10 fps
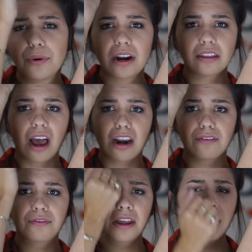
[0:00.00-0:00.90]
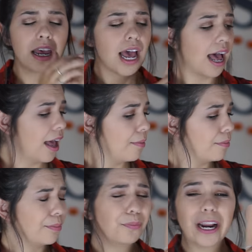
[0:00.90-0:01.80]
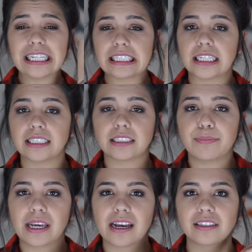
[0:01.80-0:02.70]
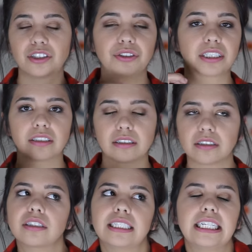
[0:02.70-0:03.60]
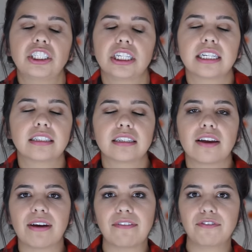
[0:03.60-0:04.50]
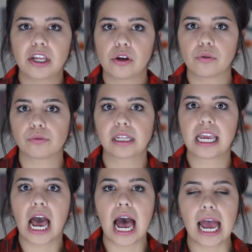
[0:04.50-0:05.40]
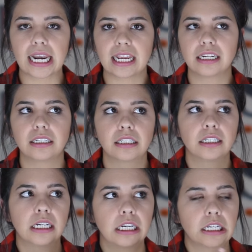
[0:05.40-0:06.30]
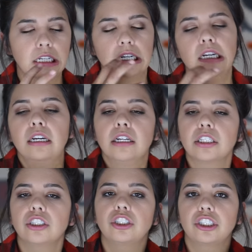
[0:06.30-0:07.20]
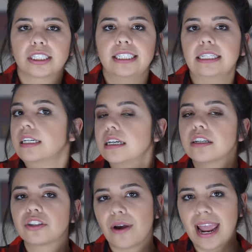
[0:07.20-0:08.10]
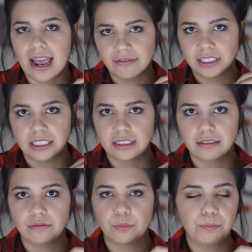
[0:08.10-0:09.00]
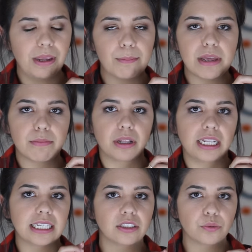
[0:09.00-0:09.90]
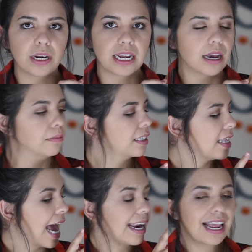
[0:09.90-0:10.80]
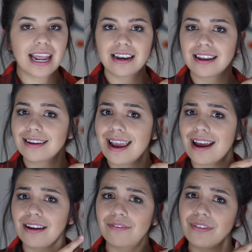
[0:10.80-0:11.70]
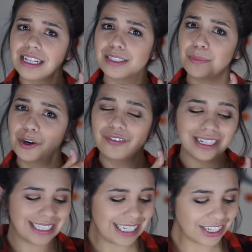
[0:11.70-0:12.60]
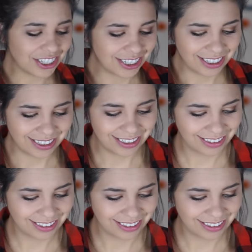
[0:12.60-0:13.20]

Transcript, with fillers: wear a lot of um, bracelets because during teaching and stuff I feel really hot and constricted. So I have to be a minimalist when it comes to that. And yeah, it fits perfect here.